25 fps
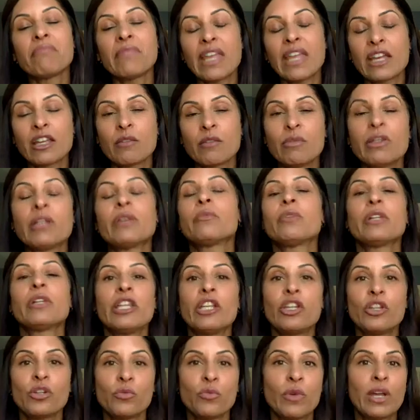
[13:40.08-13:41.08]
that could be a
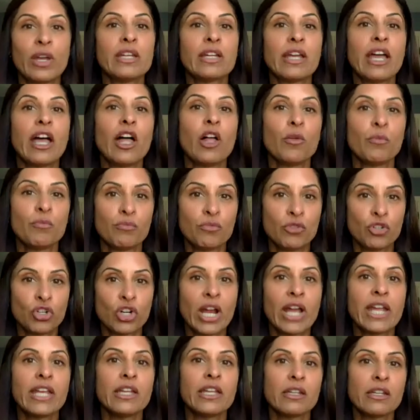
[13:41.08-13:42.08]
really good way to help
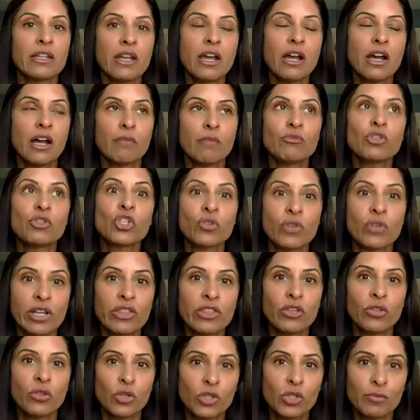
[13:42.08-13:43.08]
try and
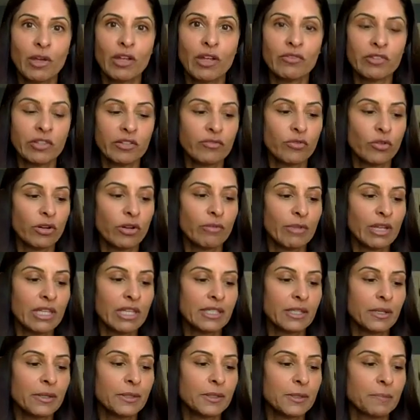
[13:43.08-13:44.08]
strengthen those pelvic floor
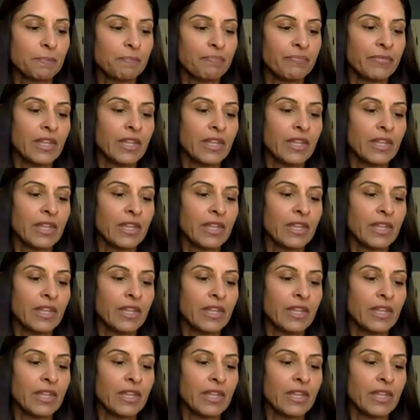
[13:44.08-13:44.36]
muscles.